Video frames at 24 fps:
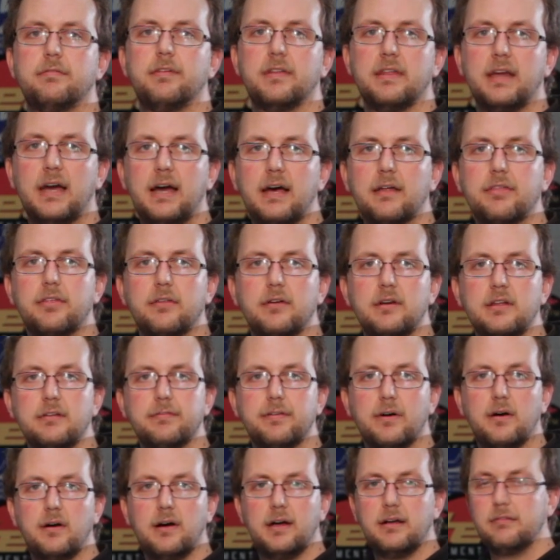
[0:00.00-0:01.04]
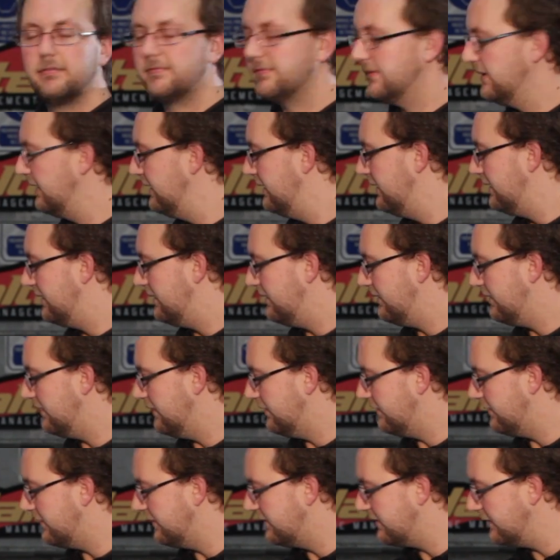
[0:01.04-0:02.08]
for the R35,
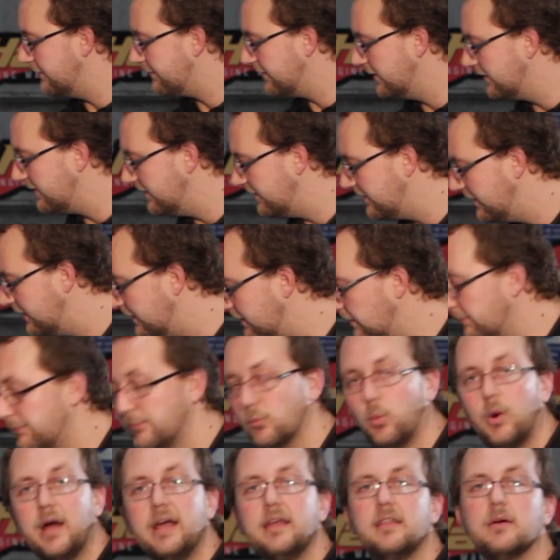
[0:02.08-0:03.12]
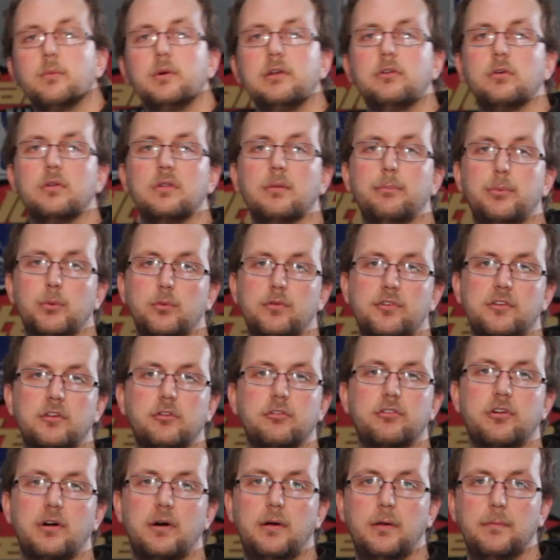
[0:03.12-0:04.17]
the difference is in the way that we do the boost
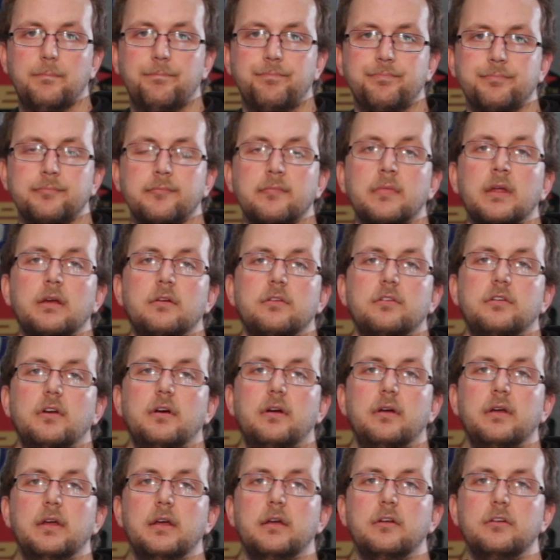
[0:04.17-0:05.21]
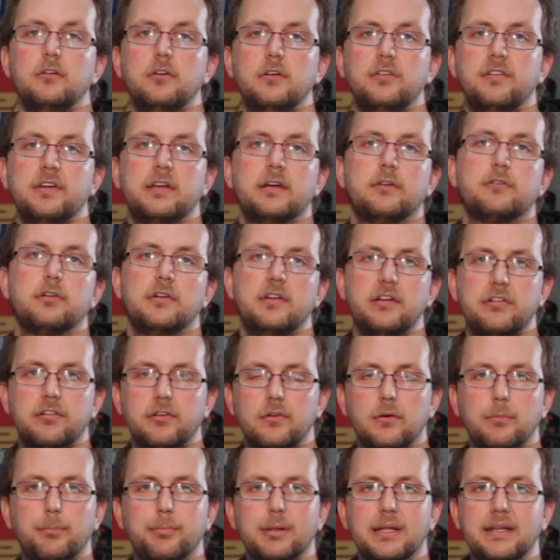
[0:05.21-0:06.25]
control. So using a
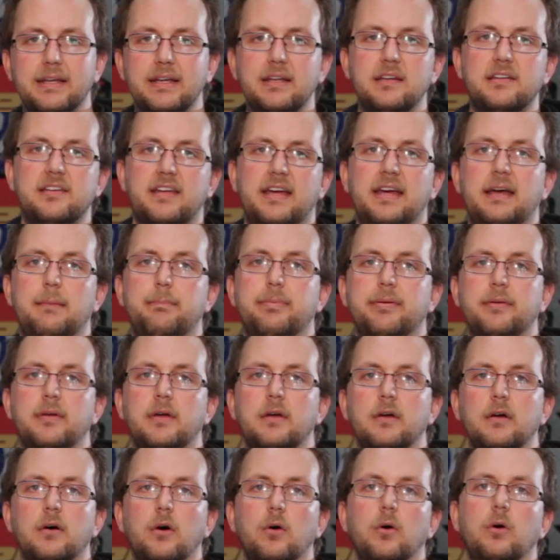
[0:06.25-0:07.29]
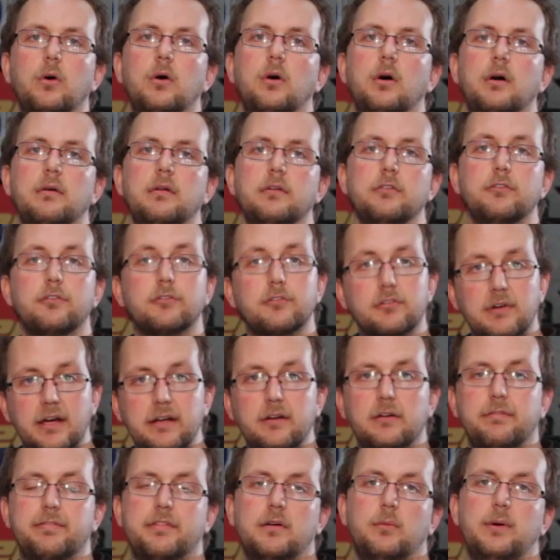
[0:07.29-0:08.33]
traditional bleed tap or
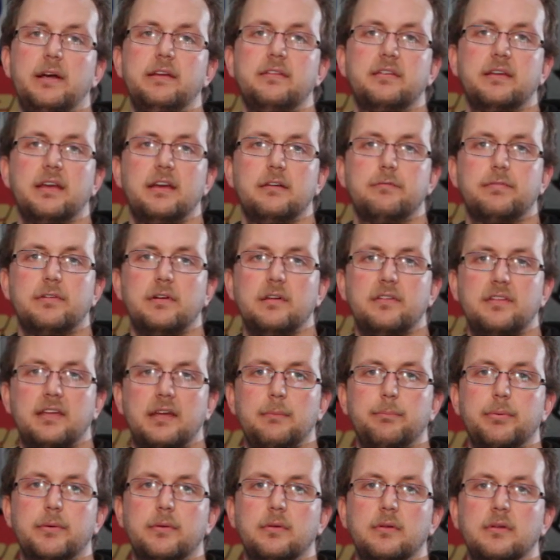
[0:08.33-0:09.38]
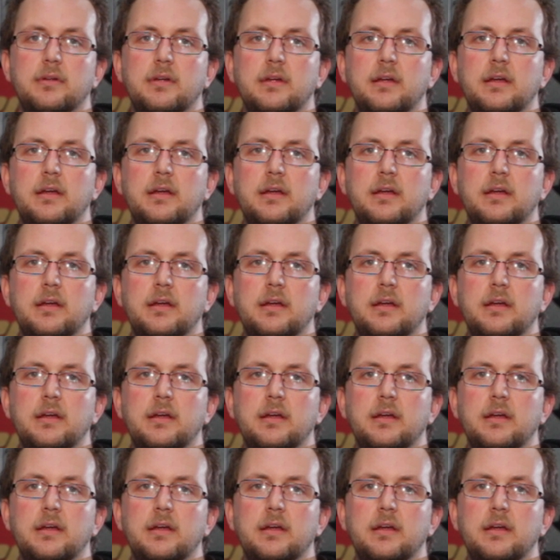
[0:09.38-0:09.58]
straight off the wastegate, for example,